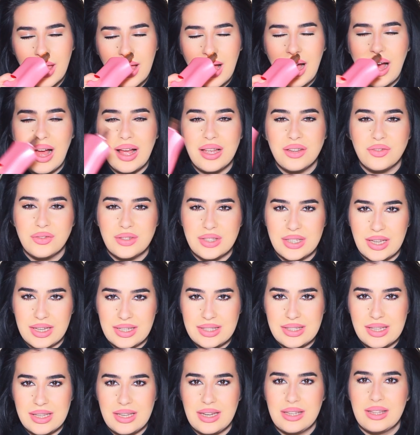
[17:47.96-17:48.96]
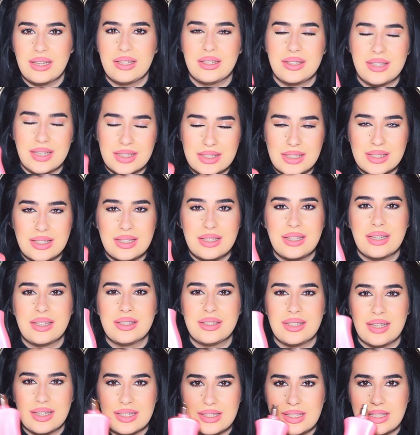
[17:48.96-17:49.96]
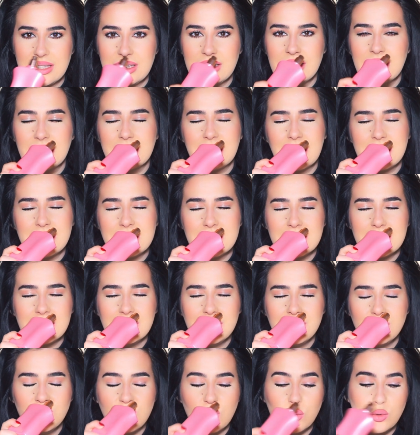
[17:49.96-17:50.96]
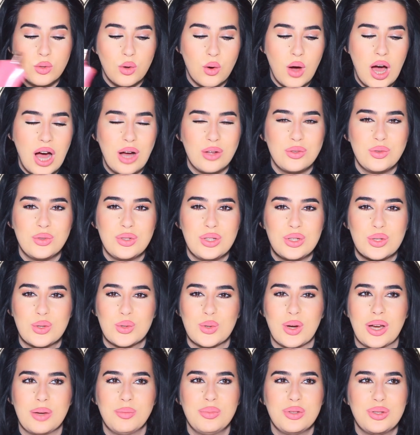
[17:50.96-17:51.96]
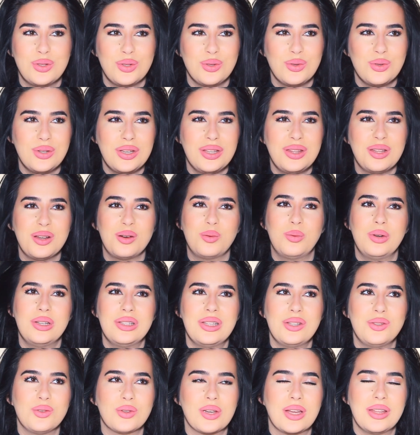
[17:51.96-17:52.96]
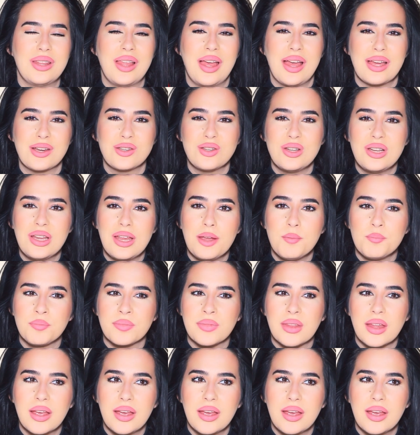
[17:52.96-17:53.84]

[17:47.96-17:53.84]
I've tested it and tested it and tested it, and I still don't know how to describe it to you in a way that you can actually